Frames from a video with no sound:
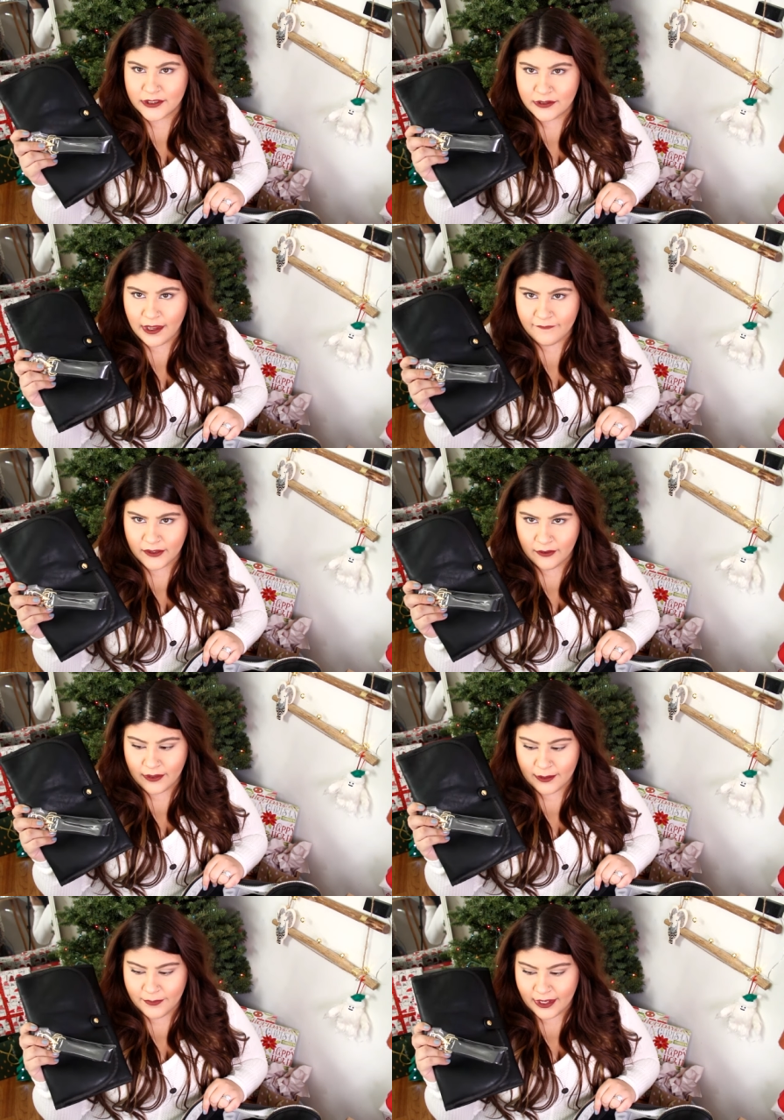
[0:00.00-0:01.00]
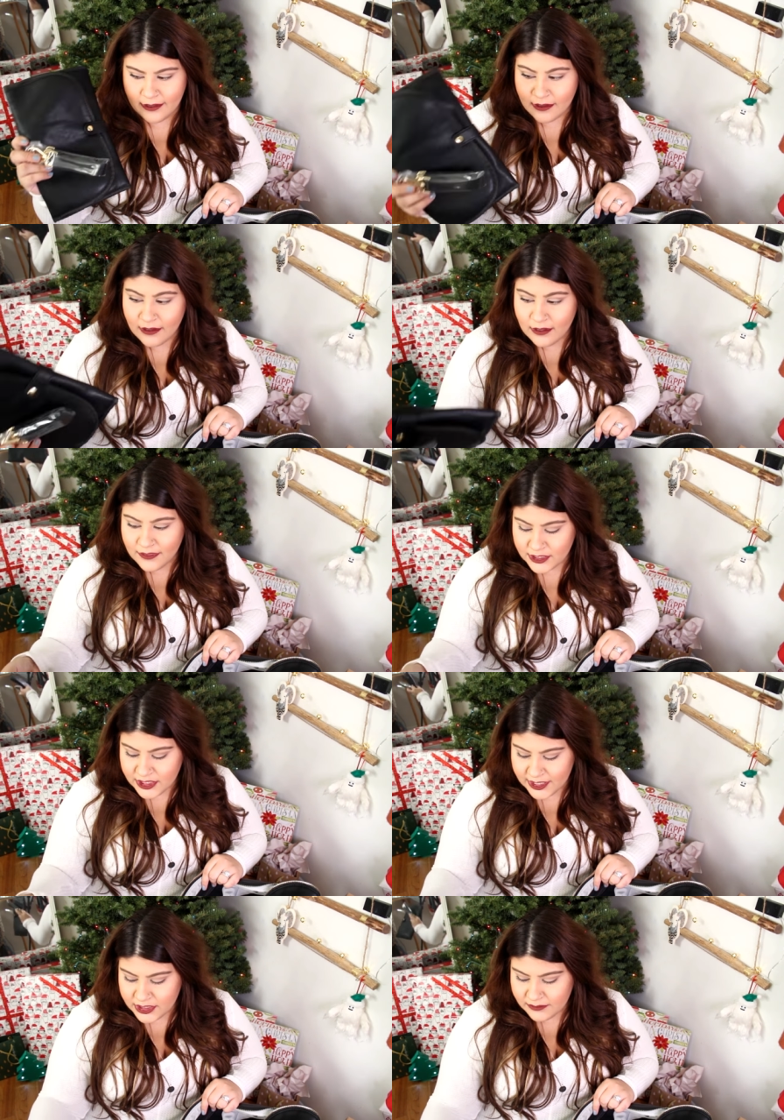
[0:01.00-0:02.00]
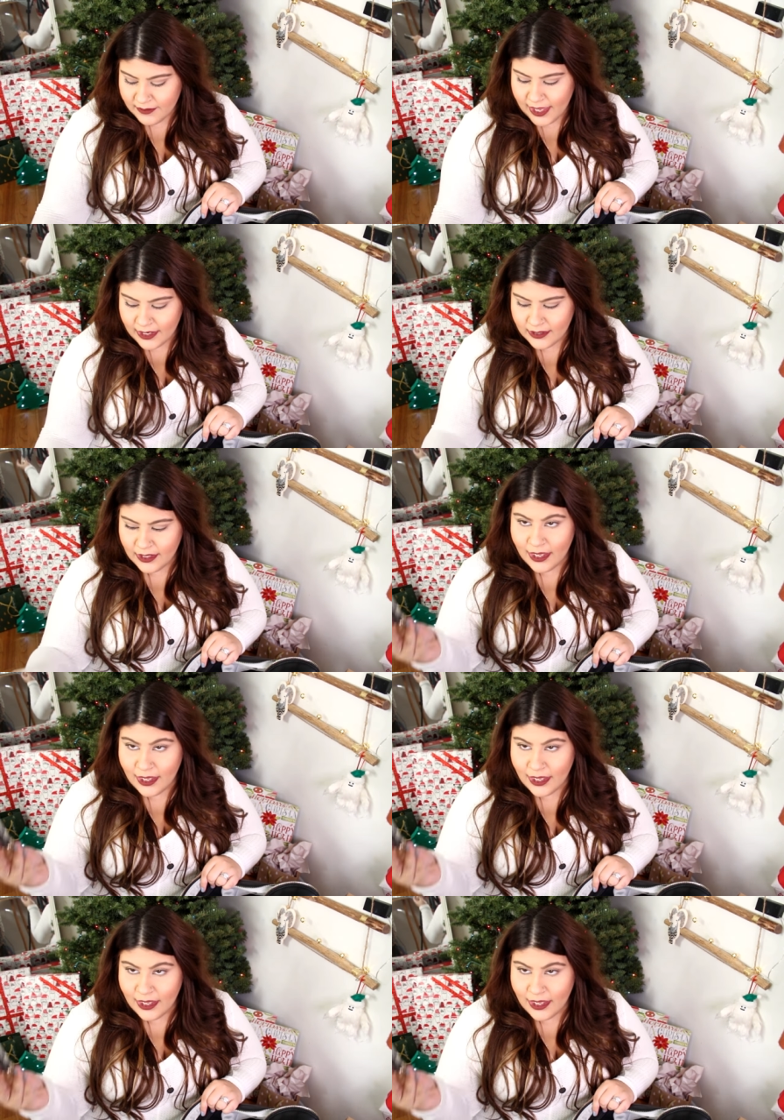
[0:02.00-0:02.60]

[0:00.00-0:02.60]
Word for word: So you have to go ahead and buy the changing mat